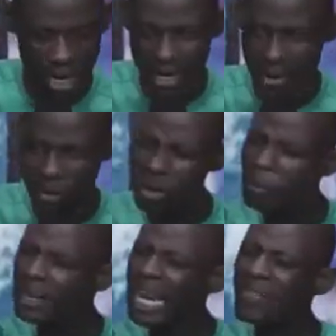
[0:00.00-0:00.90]
Now
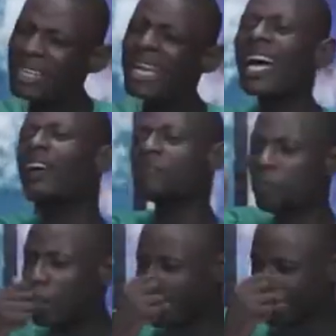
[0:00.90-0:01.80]
somebody having that kind of
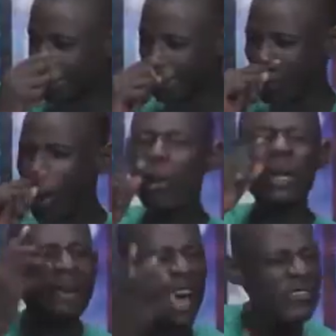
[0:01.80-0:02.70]
money, What will he
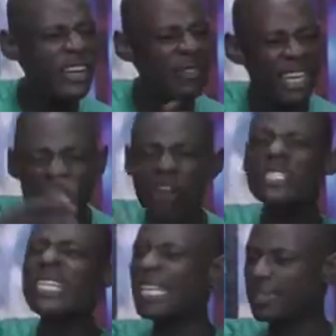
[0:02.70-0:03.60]
be afraid of again of
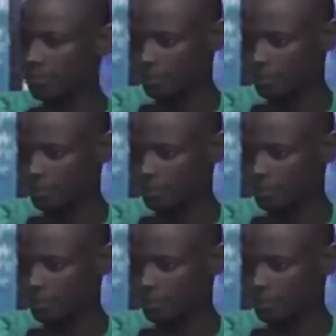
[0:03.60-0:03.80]
saying?